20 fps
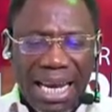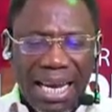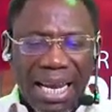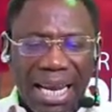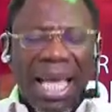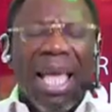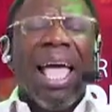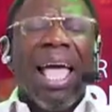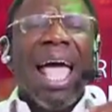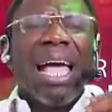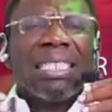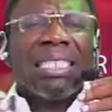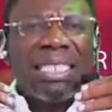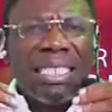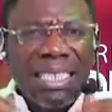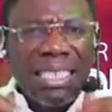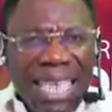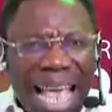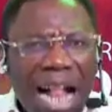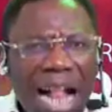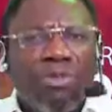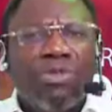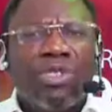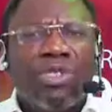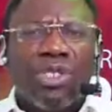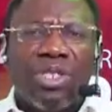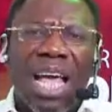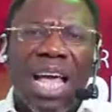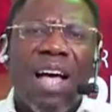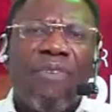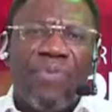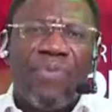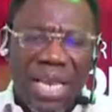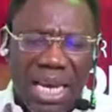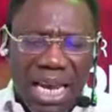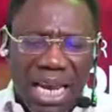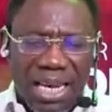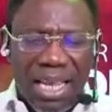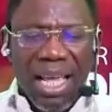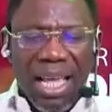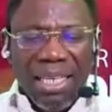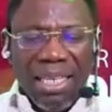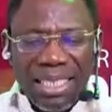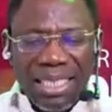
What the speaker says: and self-serving and